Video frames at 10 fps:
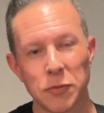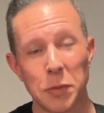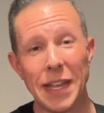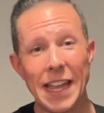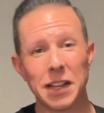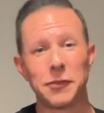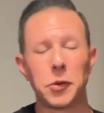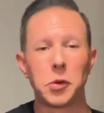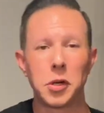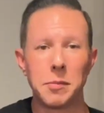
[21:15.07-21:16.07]
we're back
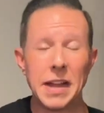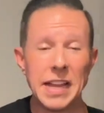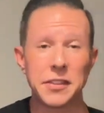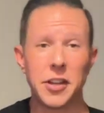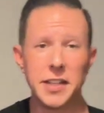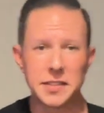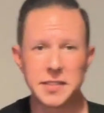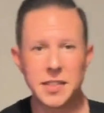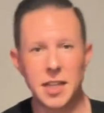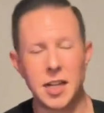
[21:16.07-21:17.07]
for my
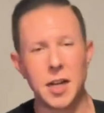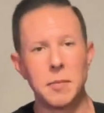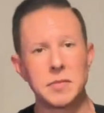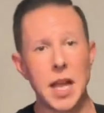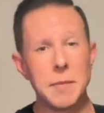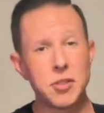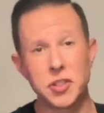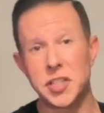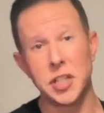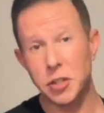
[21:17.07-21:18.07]
thoughts. I'm
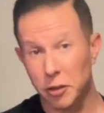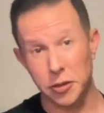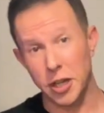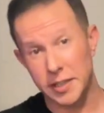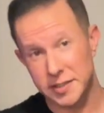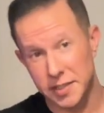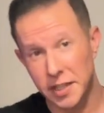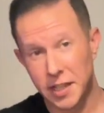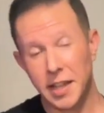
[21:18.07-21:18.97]
interested in your thoughts.